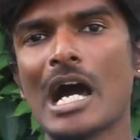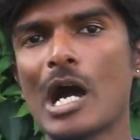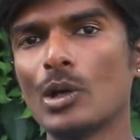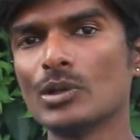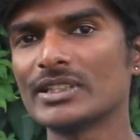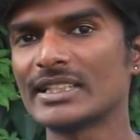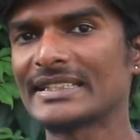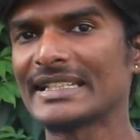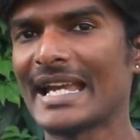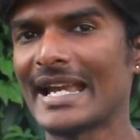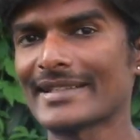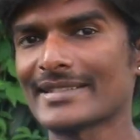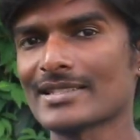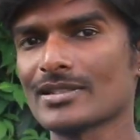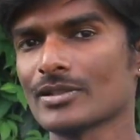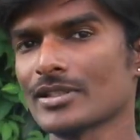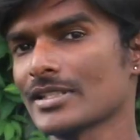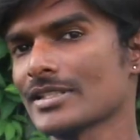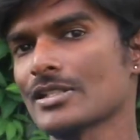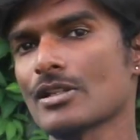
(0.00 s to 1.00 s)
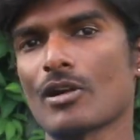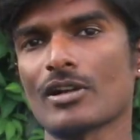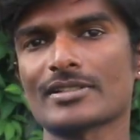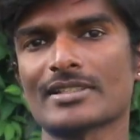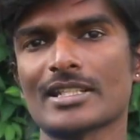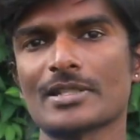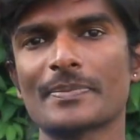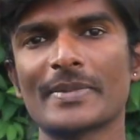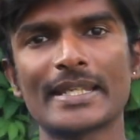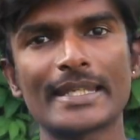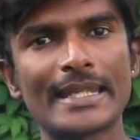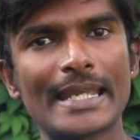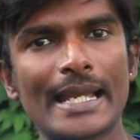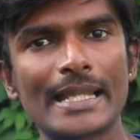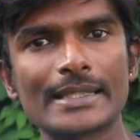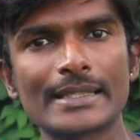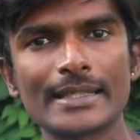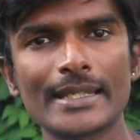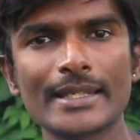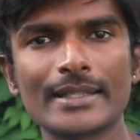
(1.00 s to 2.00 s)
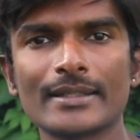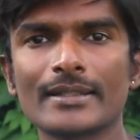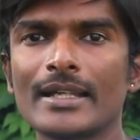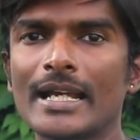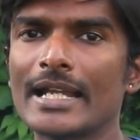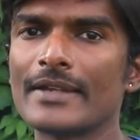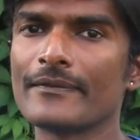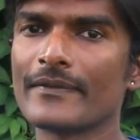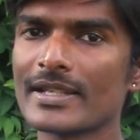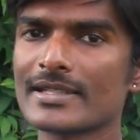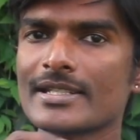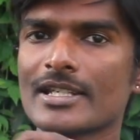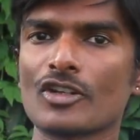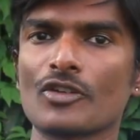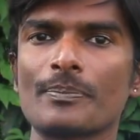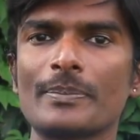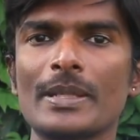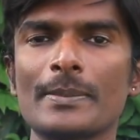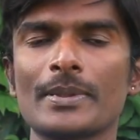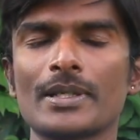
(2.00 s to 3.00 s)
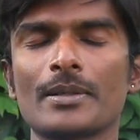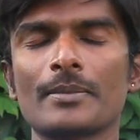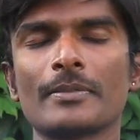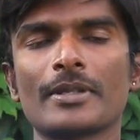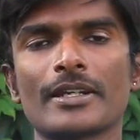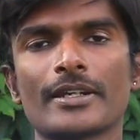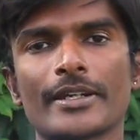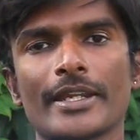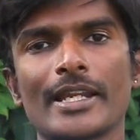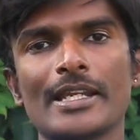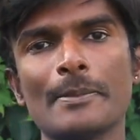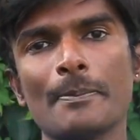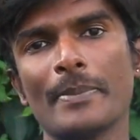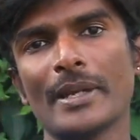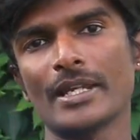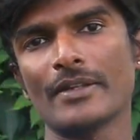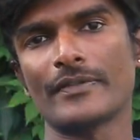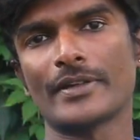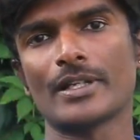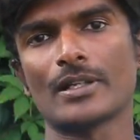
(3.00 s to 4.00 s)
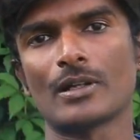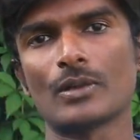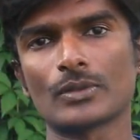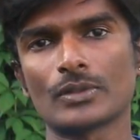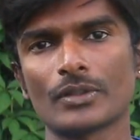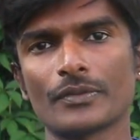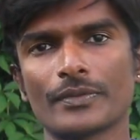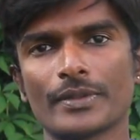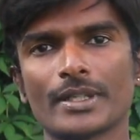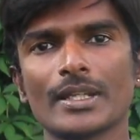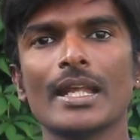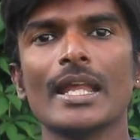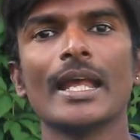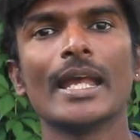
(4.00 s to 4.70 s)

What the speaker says: how the taxes on the stocks has been calculated and which set of people have really benefited out of it.